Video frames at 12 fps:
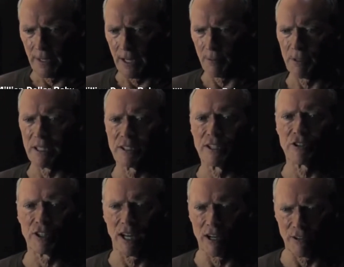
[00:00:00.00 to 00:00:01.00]
I'm going to teach
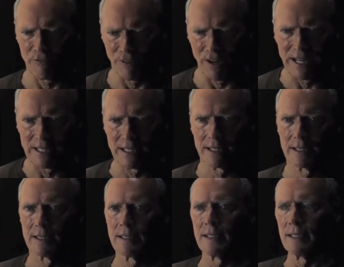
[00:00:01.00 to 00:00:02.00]
you how to fight.
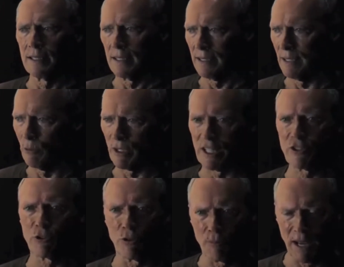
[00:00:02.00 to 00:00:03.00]
Then we'll get
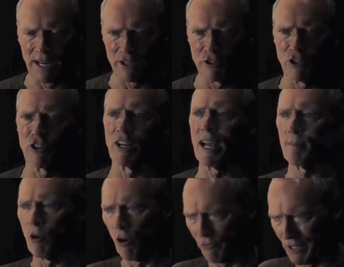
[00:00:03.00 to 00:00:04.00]
you a manager, and I'm
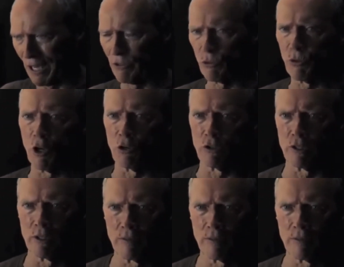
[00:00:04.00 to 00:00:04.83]
off down the road.